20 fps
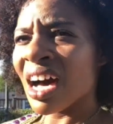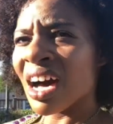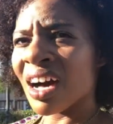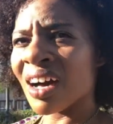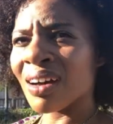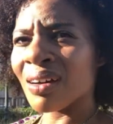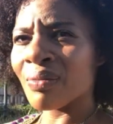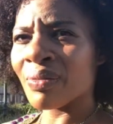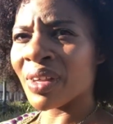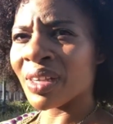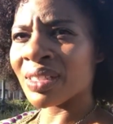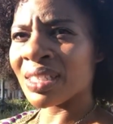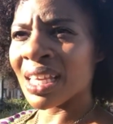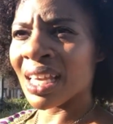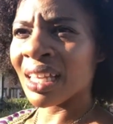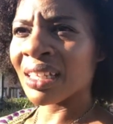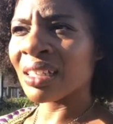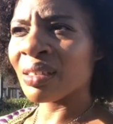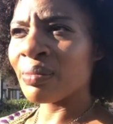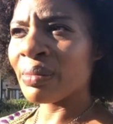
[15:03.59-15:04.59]
Um, they're
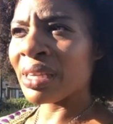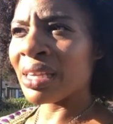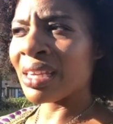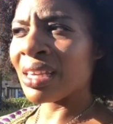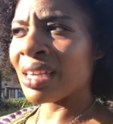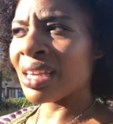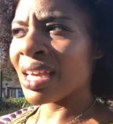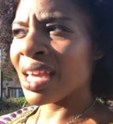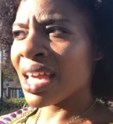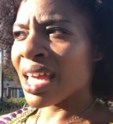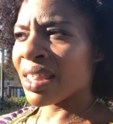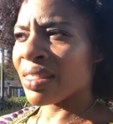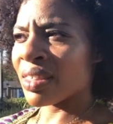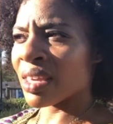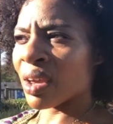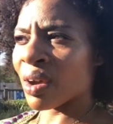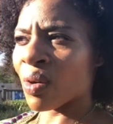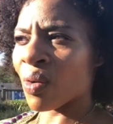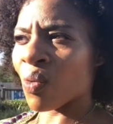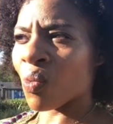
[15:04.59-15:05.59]
telling me
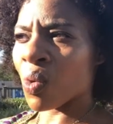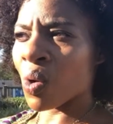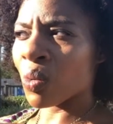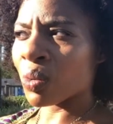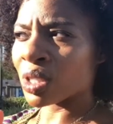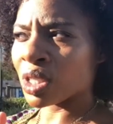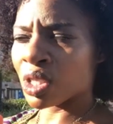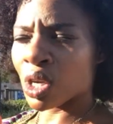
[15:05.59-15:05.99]
that what was